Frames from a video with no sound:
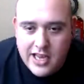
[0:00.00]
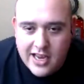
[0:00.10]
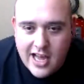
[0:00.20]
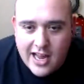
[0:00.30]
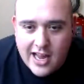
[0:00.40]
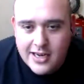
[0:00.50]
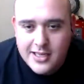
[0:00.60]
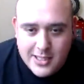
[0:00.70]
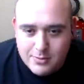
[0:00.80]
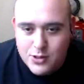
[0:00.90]
got into
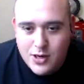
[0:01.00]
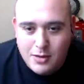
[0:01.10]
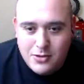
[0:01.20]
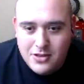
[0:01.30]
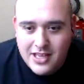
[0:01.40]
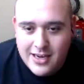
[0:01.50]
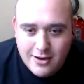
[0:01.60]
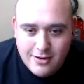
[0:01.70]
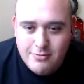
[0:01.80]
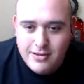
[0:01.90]
some trouble later
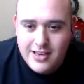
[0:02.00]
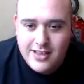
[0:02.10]
with?